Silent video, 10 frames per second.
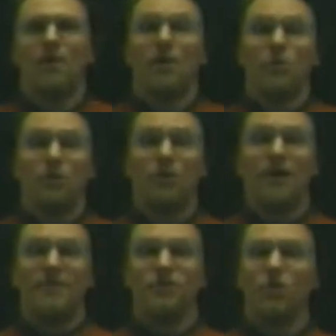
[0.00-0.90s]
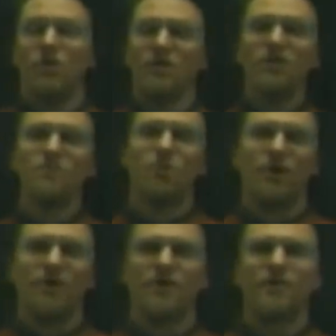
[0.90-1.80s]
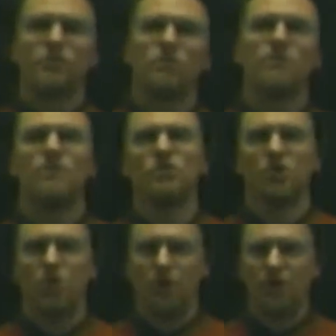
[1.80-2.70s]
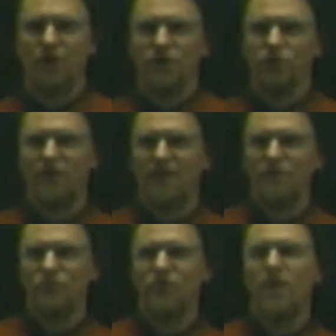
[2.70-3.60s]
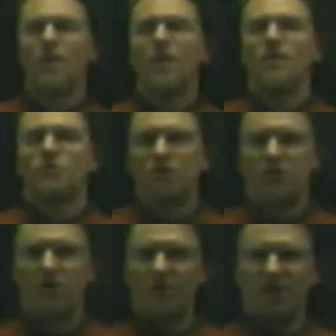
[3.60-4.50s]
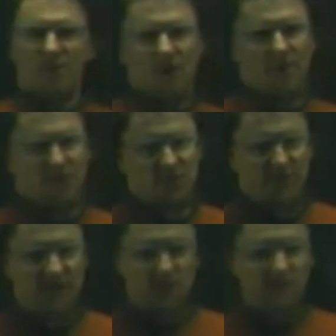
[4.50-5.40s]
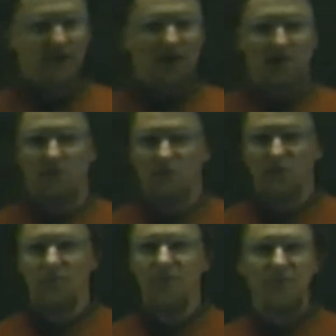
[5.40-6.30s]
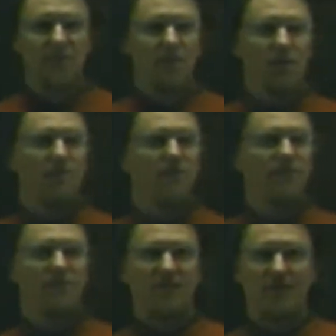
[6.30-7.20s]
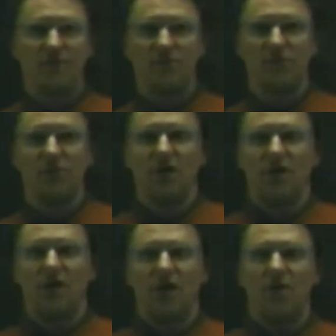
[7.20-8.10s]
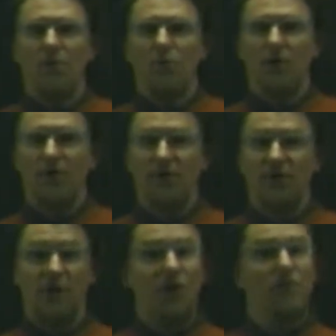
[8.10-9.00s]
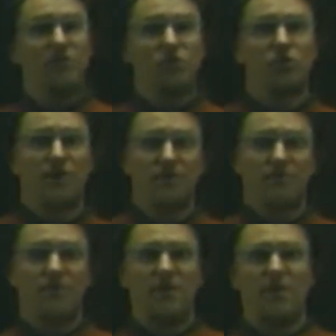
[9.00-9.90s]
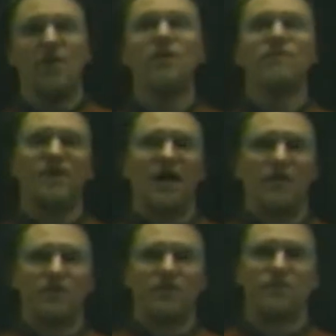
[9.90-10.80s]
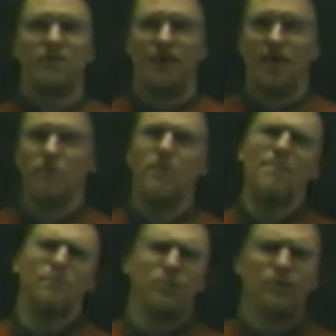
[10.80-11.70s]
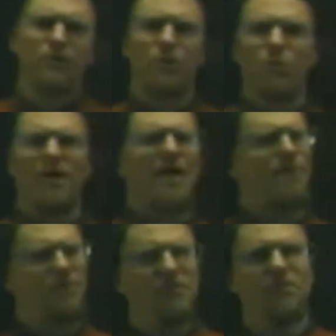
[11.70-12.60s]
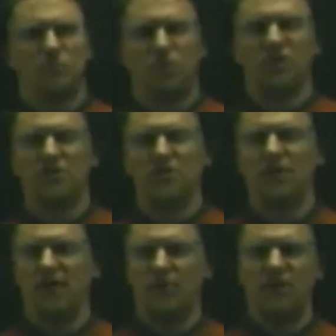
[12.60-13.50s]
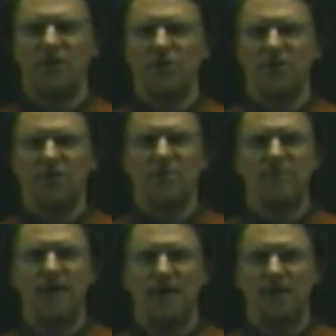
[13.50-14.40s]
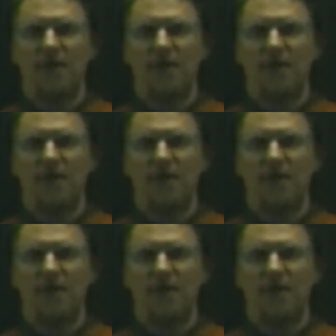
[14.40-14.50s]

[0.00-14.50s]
Well, all right. So at this point, in terms of using ordinary truth tables to determine if arguments are valid or invalid, of course, we've seen a couple of examples where the arguments turn out to be invalid, and we might be wondering, well, what happens, what does it look like when they turn out to be valid?